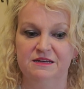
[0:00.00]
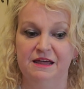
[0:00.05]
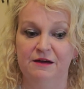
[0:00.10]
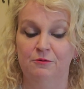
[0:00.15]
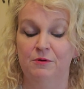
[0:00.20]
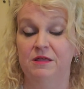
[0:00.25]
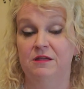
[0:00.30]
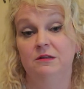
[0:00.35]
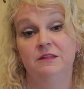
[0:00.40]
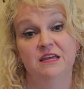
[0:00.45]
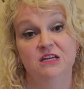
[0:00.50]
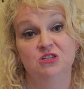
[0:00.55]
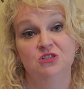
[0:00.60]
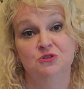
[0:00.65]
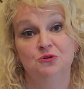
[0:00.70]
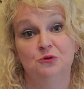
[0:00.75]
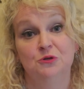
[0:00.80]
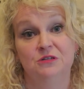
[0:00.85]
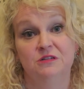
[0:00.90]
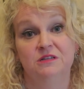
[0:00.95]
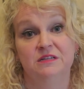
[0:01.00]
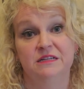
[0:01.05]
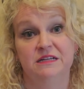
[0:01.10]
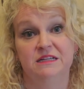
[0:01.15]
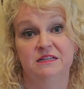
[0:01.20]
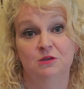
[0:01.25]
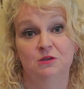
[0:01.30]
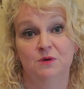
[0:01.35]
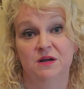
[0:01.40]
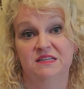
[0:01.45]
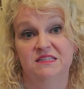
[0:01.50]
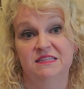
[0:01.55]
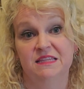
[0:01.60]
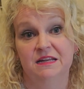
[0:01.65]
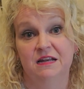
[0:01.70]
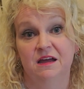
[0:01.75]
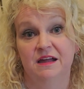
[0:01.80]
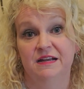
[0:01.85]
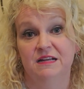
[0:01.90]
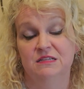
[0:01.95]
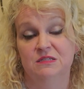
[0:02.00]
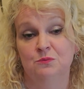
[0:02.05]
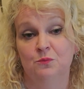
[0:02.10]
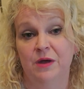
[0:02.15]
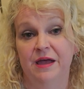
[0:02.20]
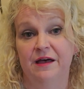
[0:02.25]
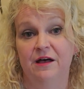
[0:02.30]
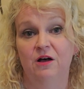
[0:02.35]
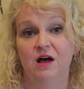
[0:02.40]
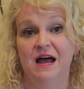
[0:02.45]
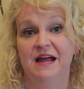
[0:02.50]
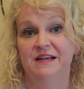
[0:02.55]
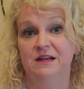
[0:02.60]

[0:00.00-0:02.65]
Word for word: Now, whether they shortened it the rest of the night as well,